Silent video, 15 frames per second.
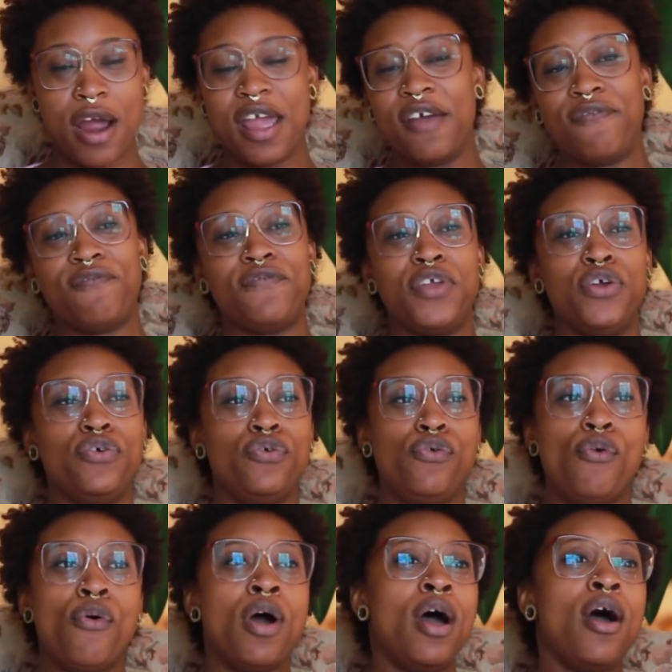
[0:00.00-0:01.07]
If
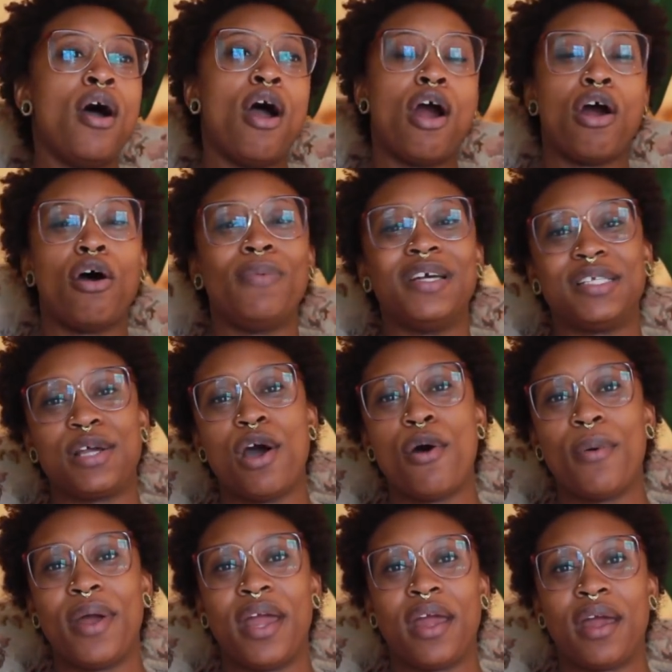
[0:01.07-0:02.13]
you are always
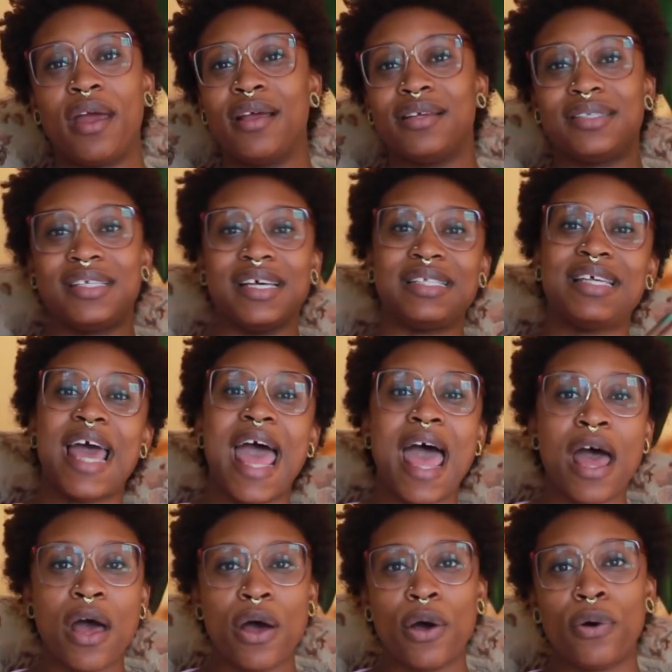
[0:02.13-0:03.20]
going to
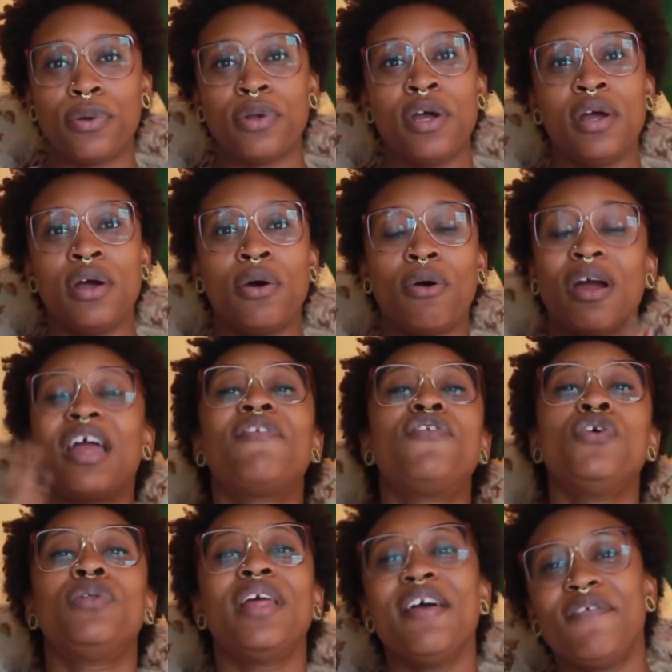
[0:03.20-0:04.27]
town, or if
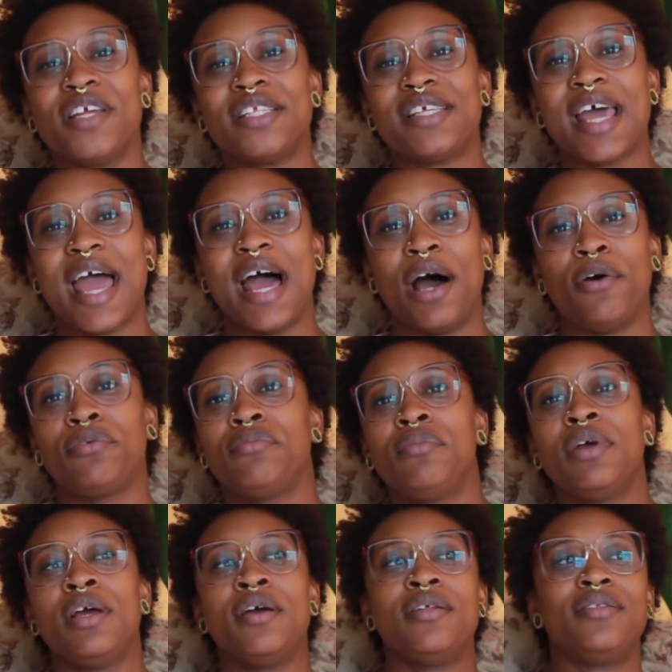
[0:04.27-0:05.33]
you live in town,
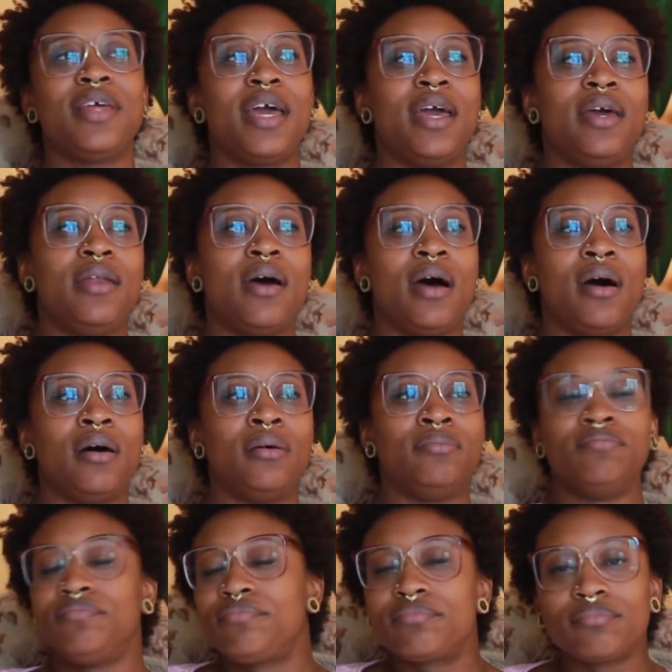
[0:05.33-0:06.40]
then